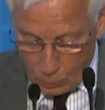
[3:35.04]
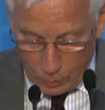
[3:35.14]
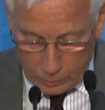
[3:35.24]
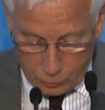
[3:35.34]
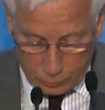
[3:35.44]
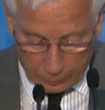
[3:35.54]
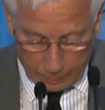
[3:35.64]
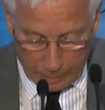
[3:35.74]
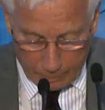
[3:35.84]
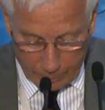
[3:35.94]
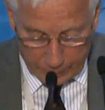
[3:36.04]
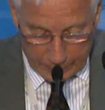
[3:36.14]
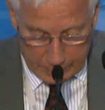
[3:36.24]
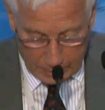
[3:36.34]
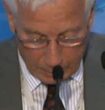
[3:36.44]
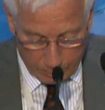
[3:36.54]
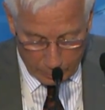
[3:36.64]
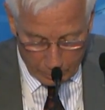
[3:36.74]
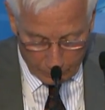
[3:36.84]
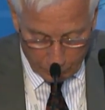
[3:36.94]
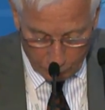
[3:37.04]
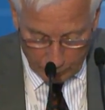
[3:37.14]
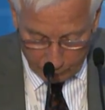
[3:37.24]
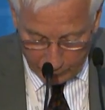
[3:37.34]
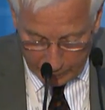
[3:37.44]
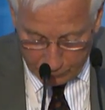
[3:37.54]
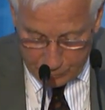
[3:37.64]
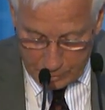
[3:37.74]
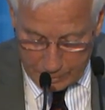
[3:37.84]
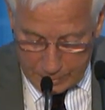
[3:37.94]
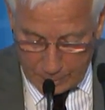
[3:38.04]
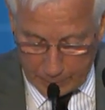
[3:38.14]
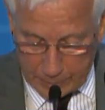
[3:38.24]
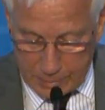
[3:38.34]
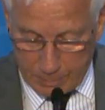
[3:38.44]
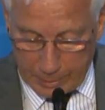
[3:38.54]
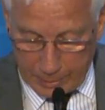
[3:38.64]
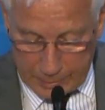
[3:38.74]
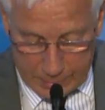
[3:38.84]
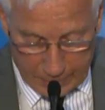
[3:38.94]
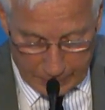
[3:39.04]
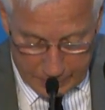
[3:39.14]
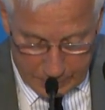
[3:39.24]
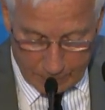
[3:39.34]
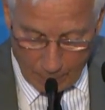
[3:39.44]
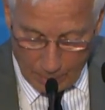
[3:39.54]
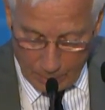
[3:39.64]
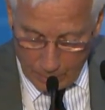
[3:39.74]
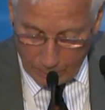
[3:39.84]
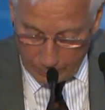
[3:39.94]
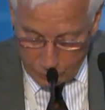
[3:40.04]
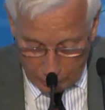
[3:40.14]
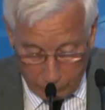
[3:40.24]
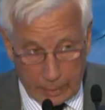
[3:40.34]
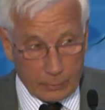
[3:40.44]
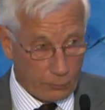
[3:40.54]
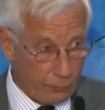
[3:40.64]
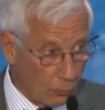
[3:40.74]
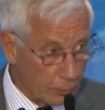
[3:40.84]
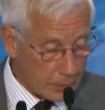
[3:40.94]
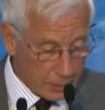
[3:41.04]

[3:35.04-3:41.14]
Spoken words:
one should remember the example of the 35 CSC participating states, which agreed 40